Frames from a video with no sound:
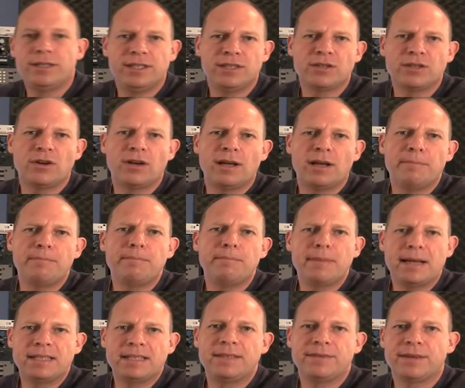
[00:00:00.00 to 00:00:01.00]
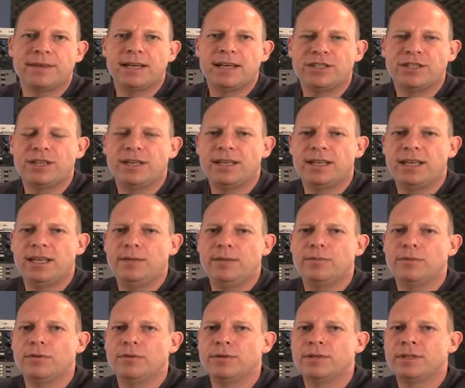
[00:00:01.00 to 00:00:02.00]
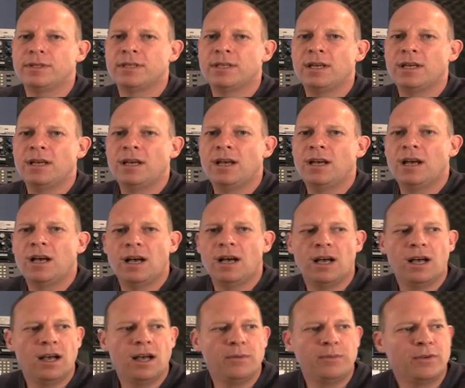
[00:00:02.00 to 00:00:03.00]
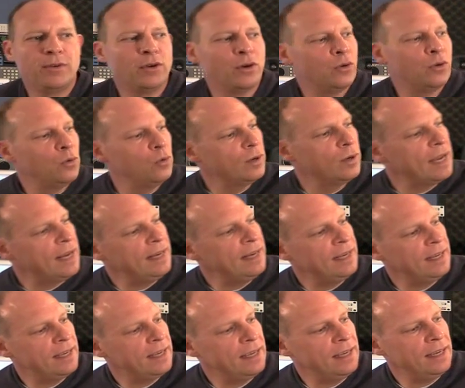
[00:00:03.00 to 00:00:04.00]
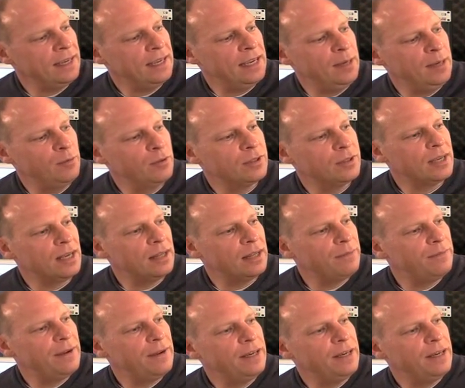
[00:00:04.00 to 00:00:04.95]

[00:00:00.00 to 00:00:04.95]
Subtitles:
is it's got a massive collection of keyboards. We've got organic keyboards like the